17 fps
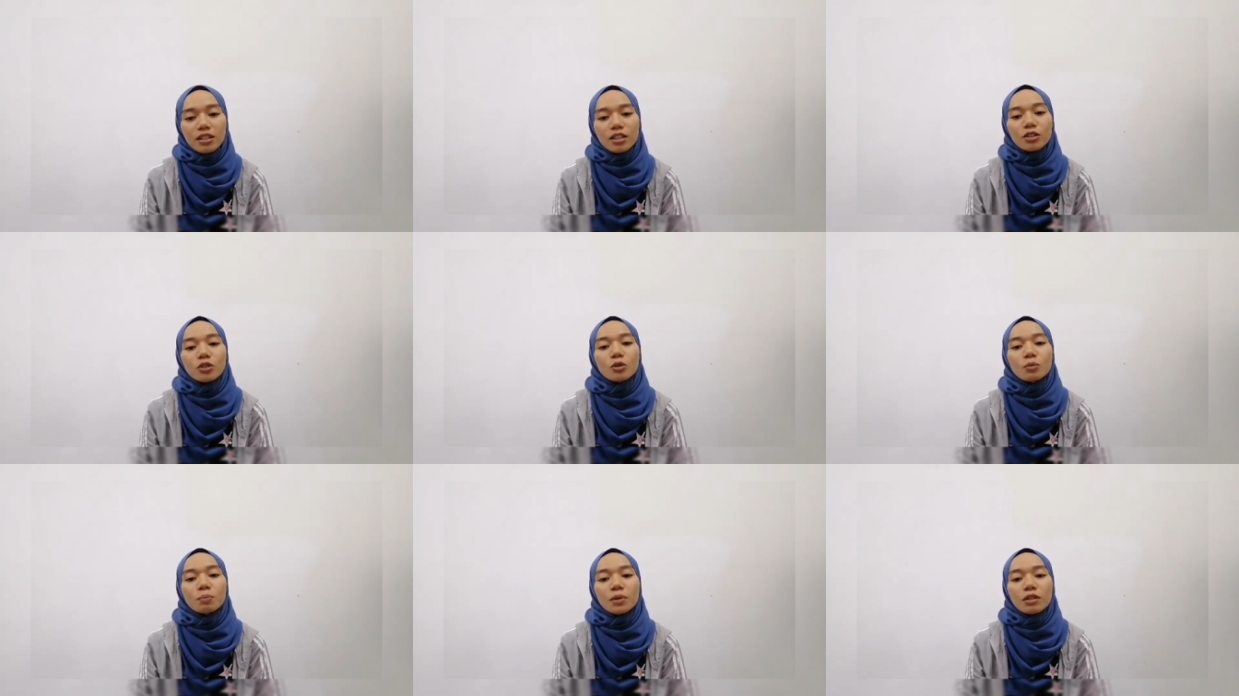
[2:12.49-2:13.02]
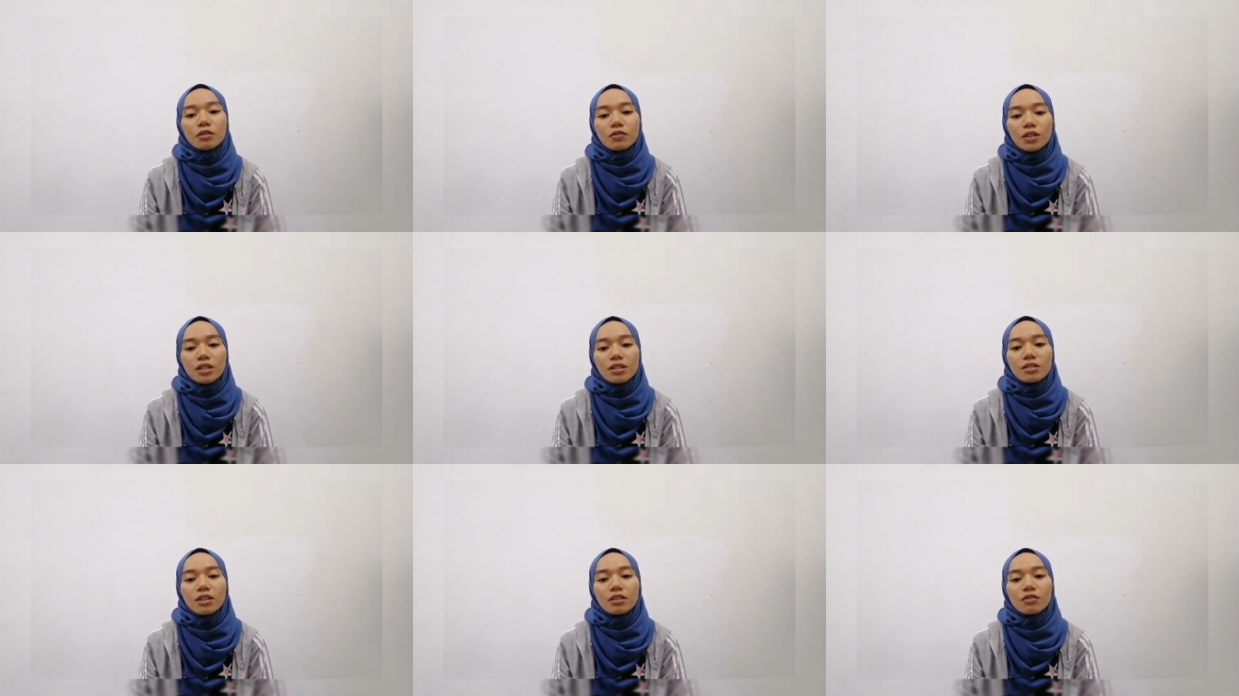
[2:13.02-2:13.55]
the two
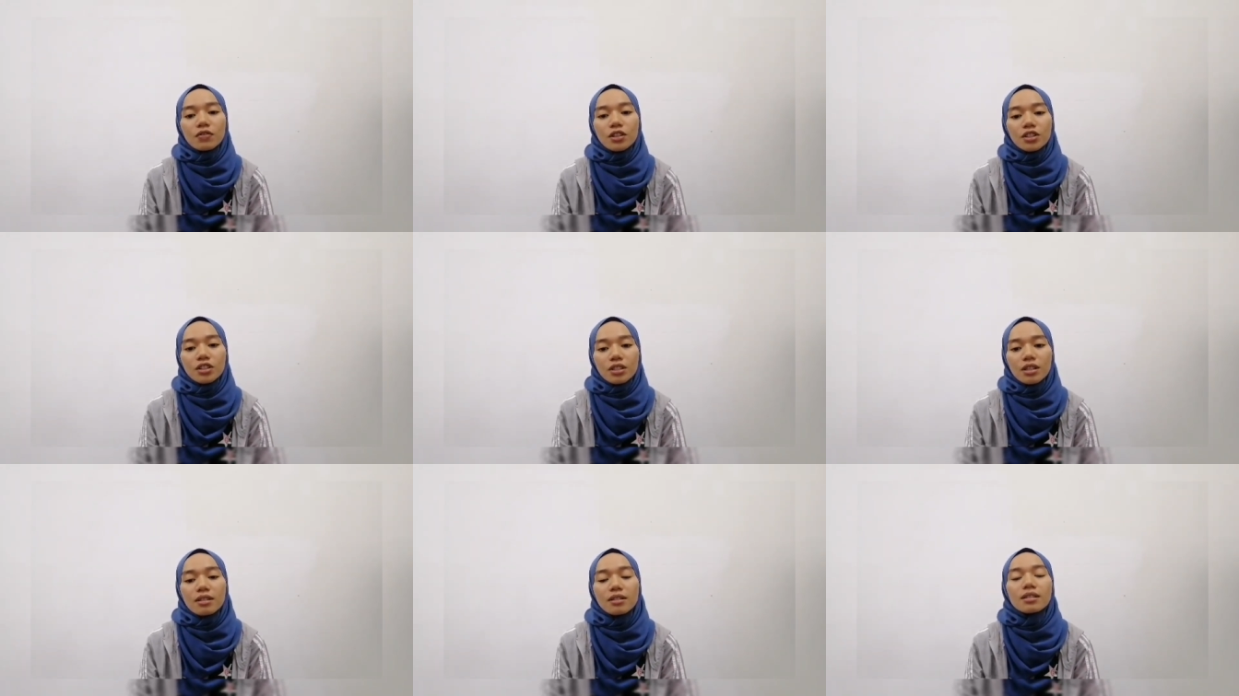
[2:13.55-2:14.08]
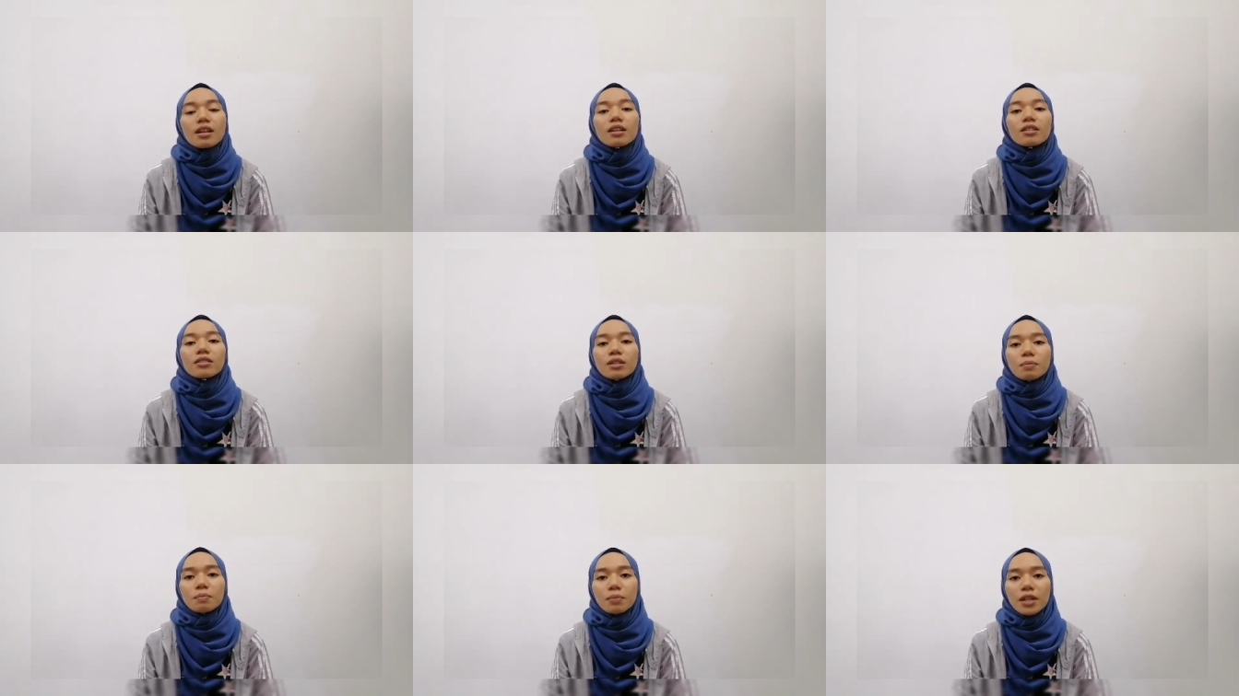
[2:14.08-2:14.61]
previous refrigerants can
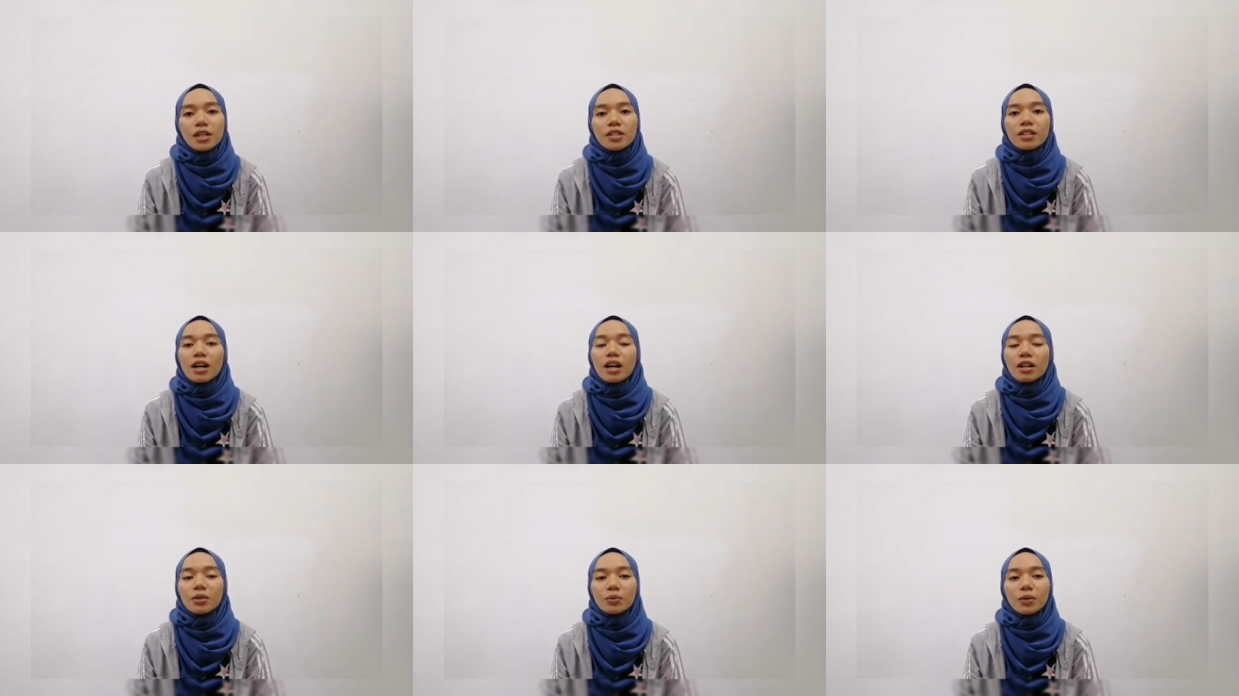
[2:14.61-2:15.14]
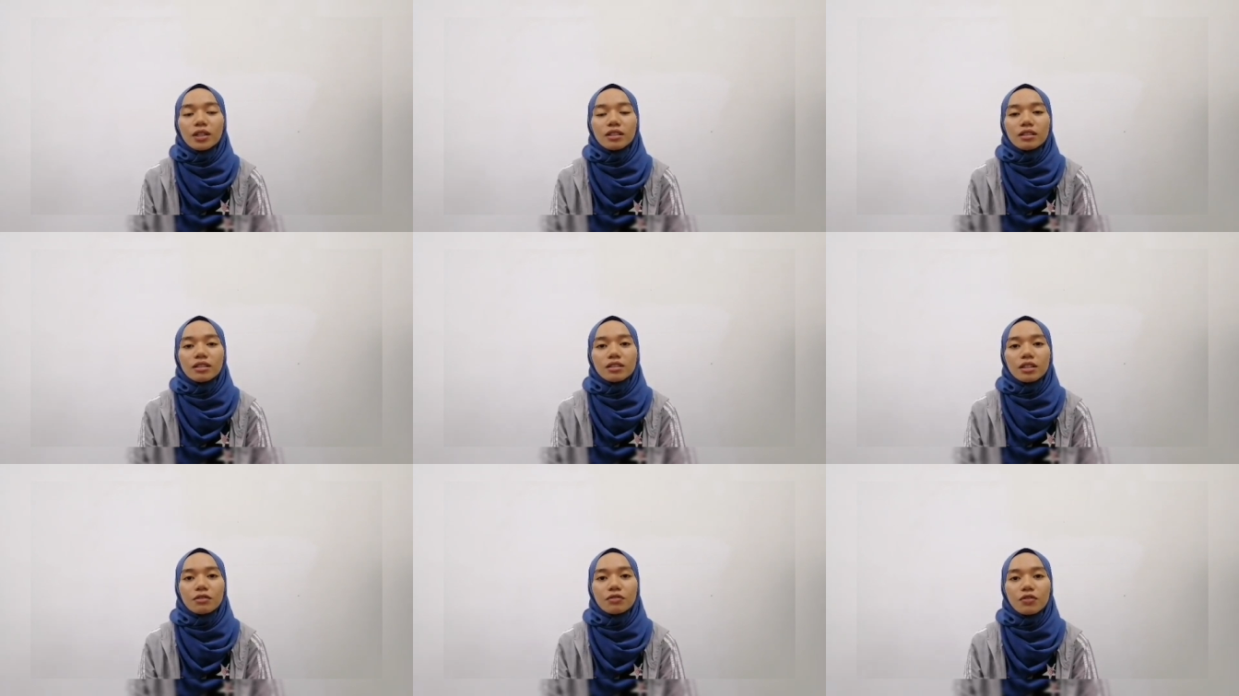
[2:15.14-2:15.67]
replace
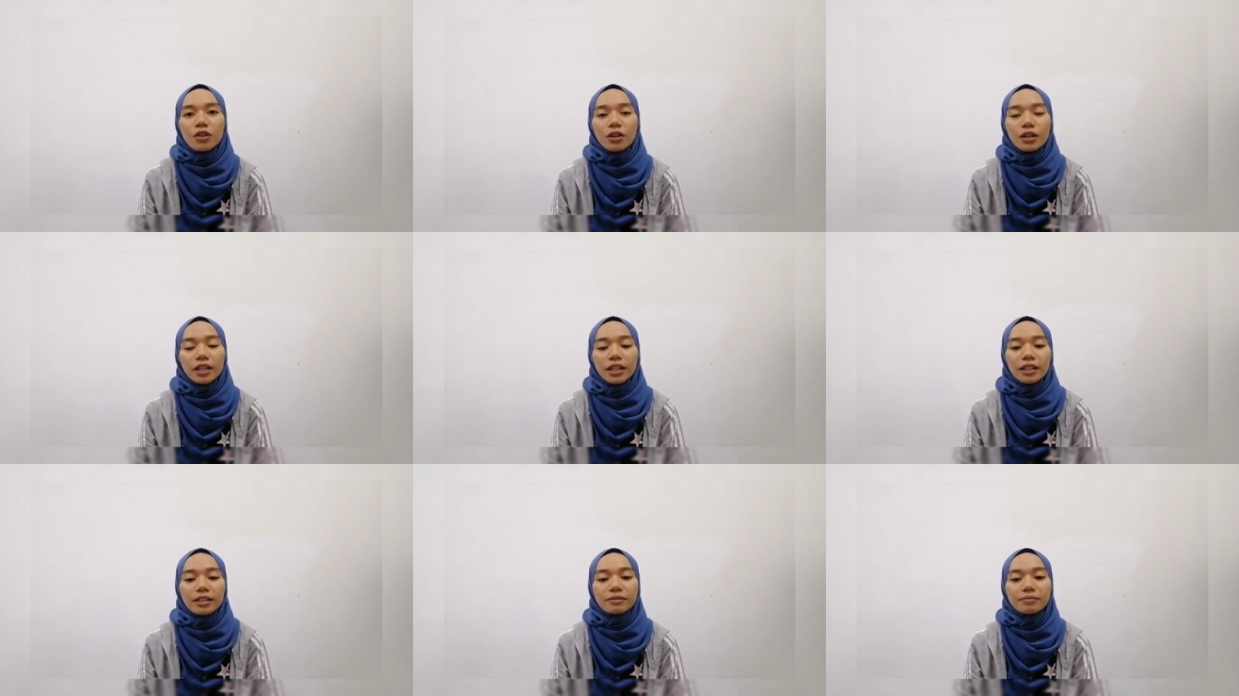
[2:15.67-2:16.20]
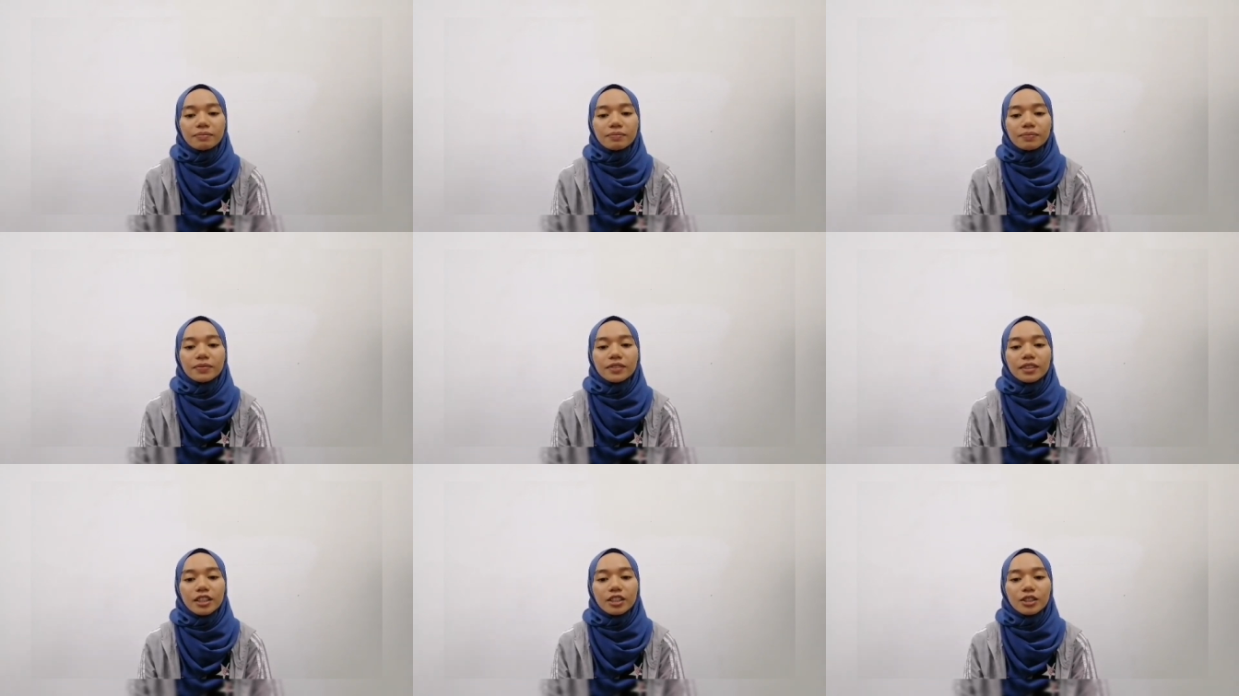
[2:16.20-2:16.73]
R134A.
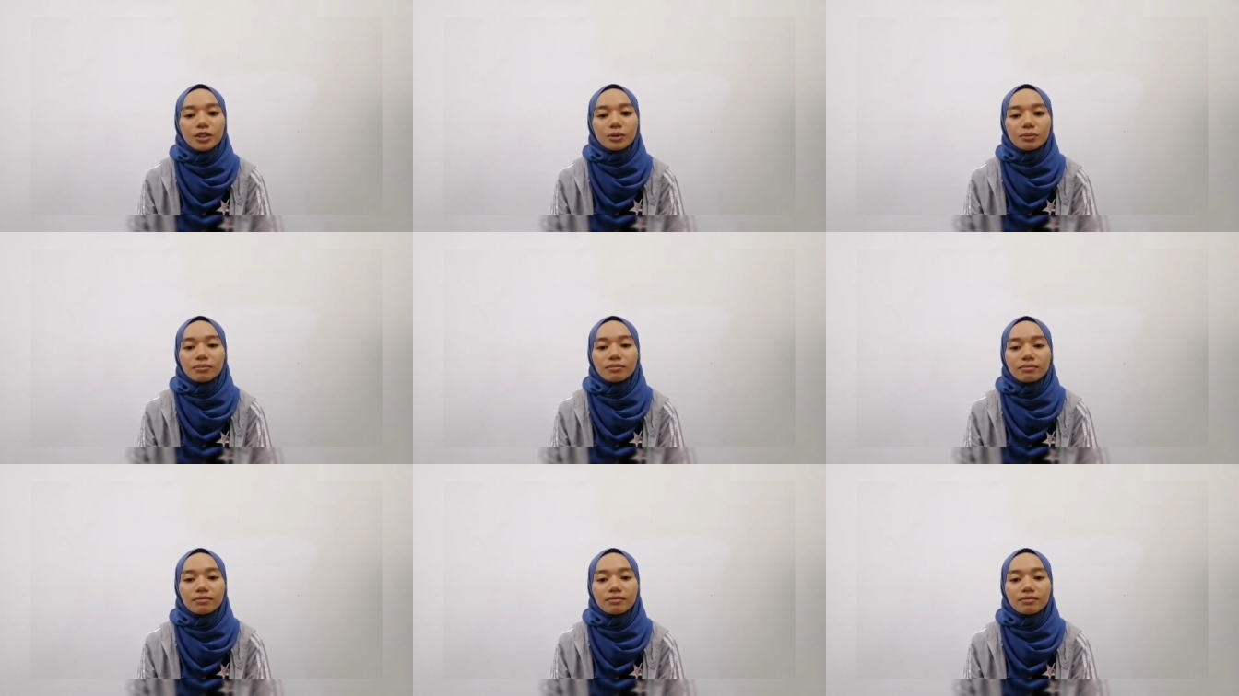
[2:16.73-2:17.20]
Thank you.